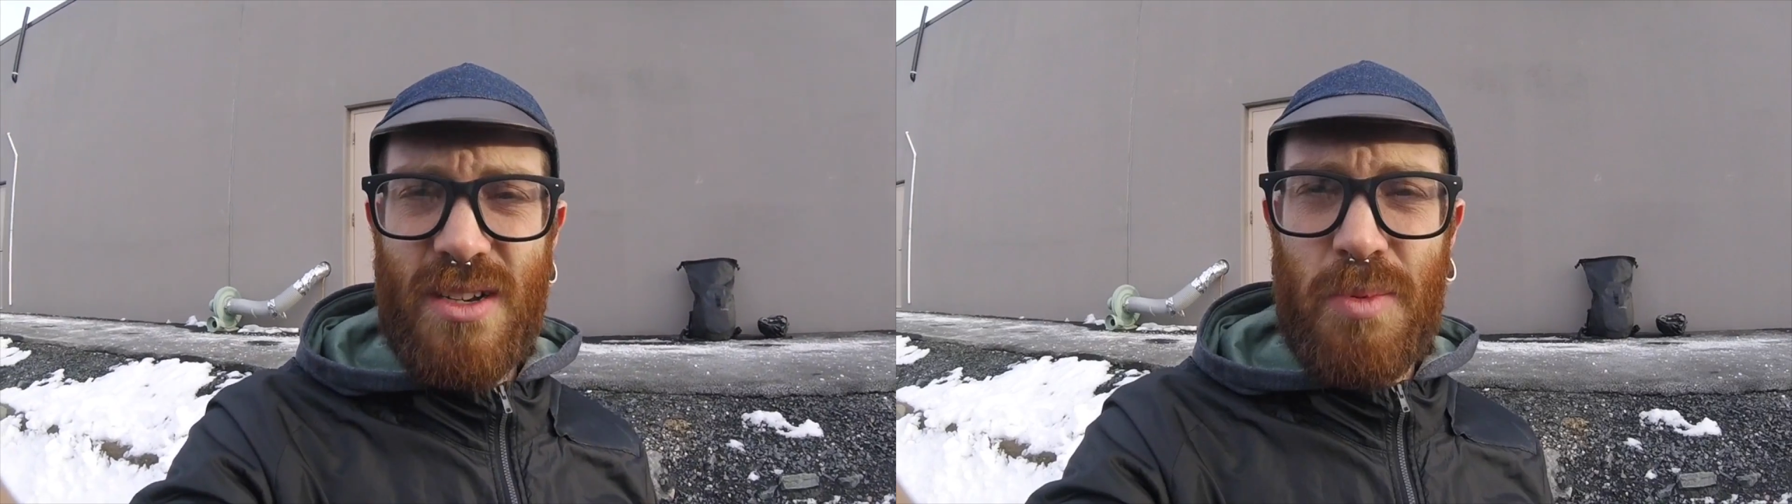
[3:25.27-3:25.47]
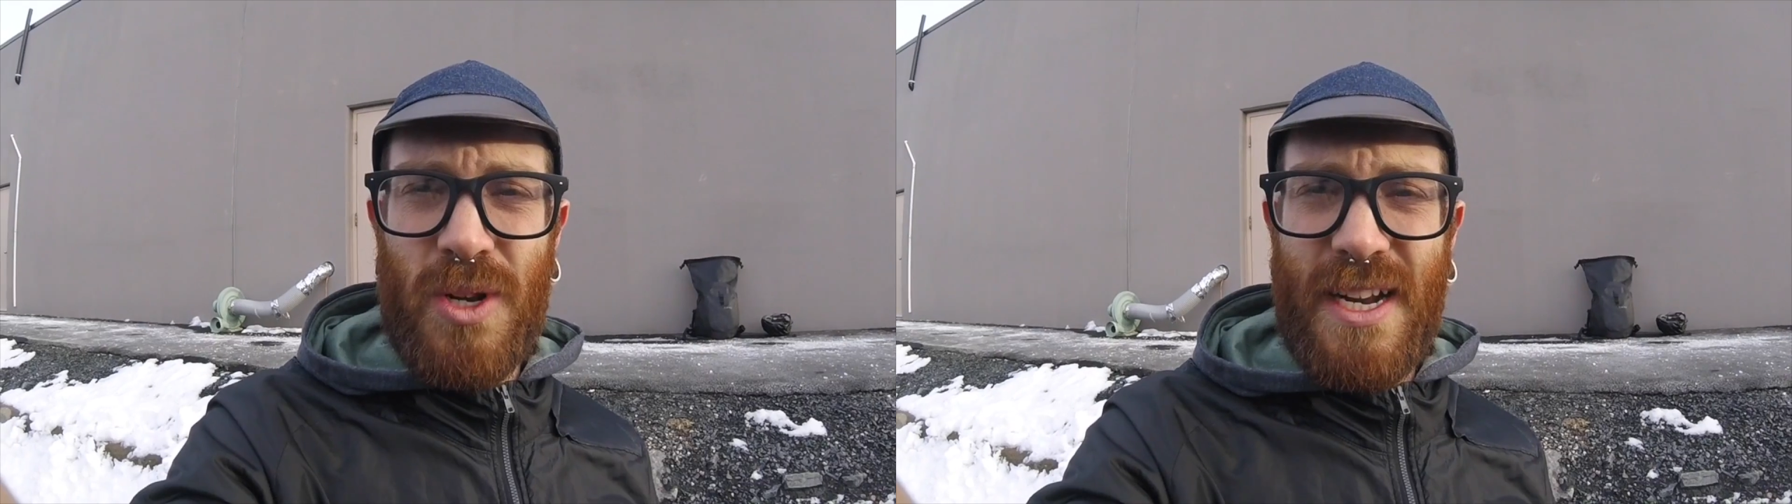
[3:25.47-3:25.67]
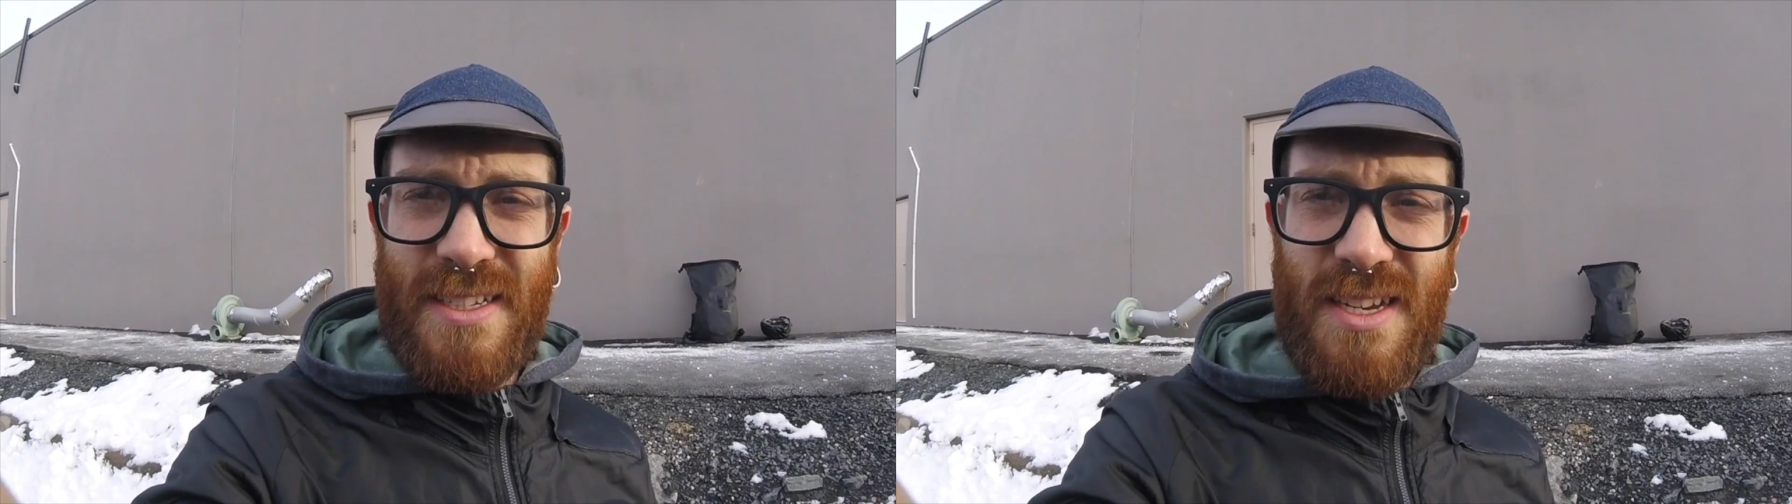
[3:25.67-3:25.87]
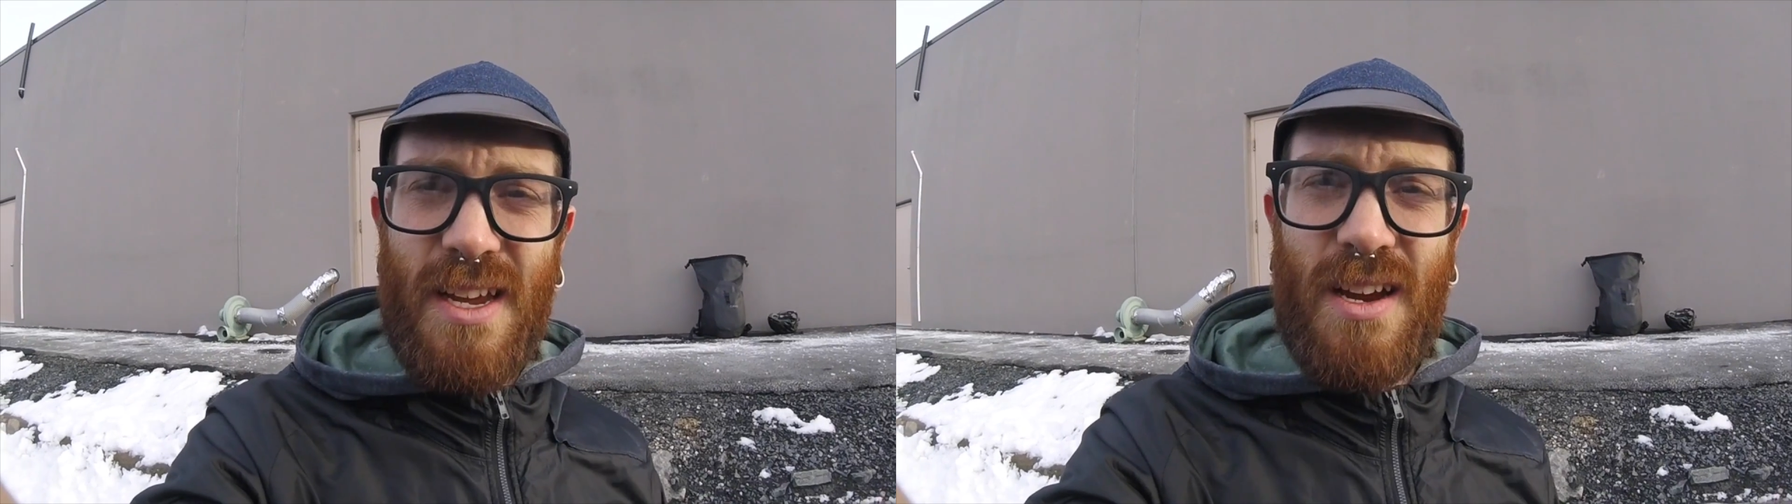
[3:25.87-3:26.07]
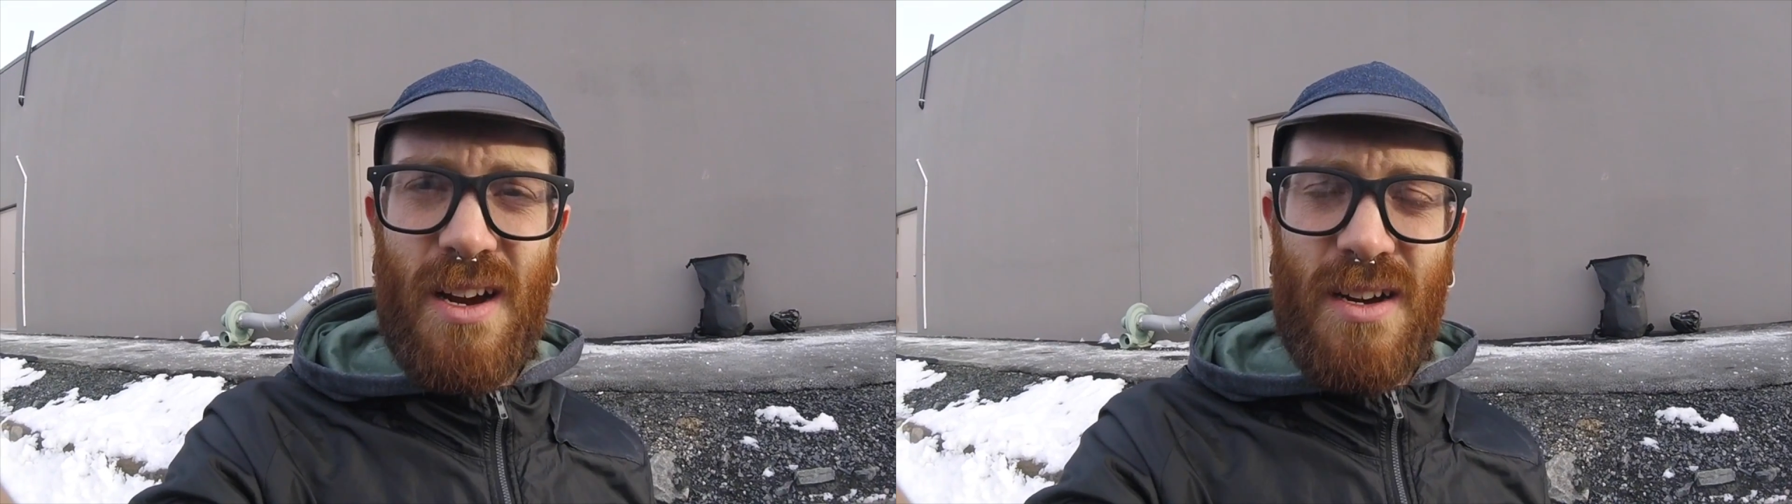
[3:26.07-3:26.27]
to put an S D
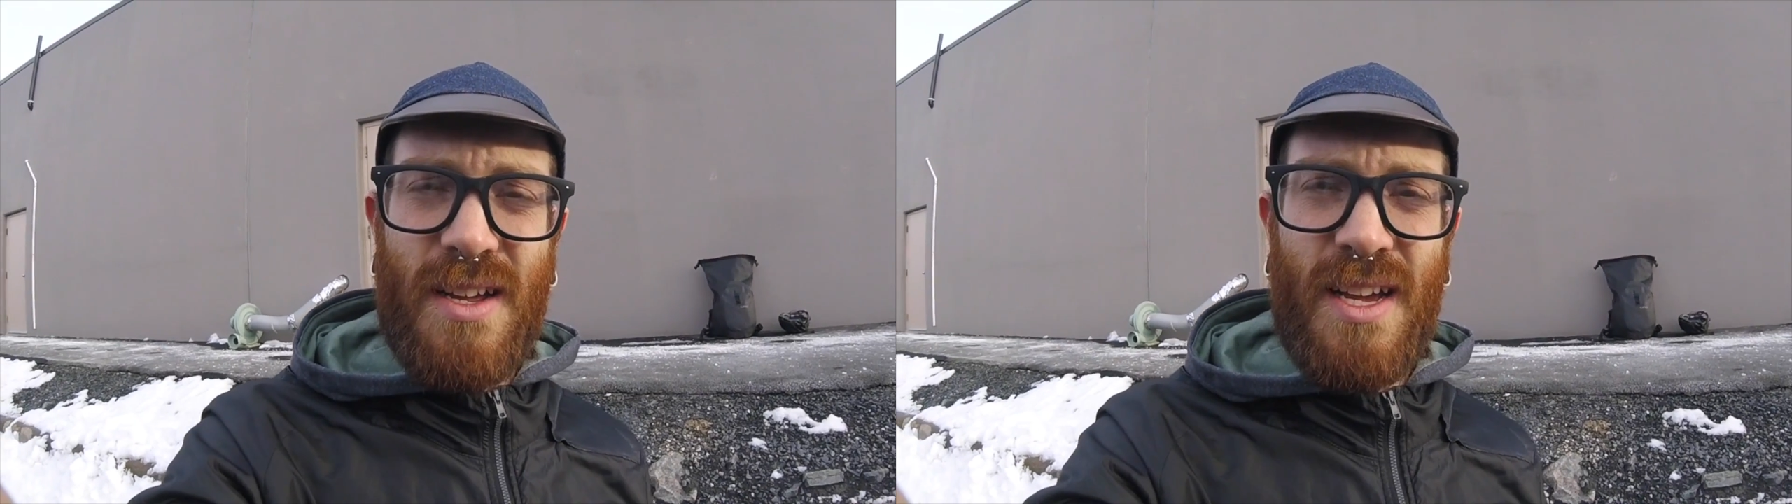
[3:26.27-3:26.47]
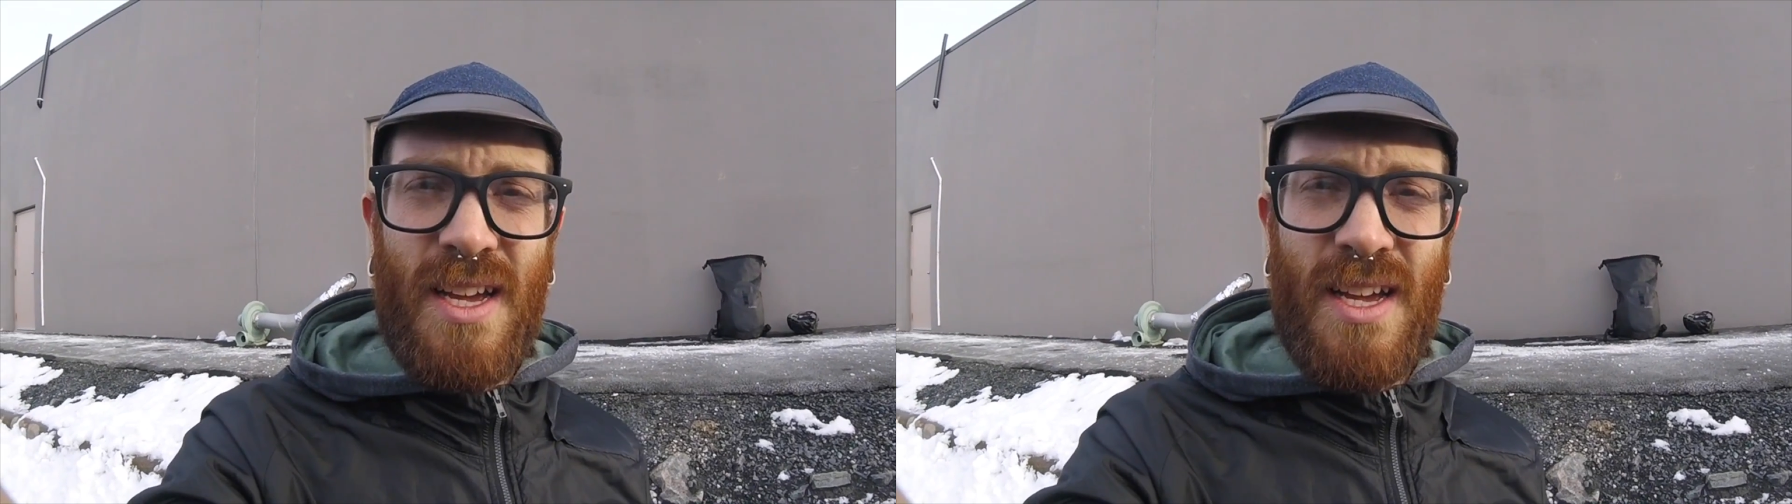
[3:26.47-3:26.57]
card